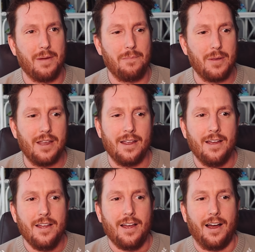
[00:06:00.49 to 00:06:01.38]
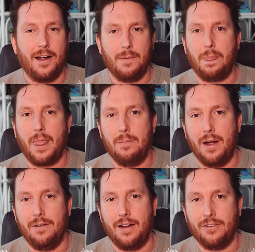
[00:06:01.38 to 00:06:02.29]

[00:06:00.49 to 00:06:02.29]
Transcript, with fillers: it might be. But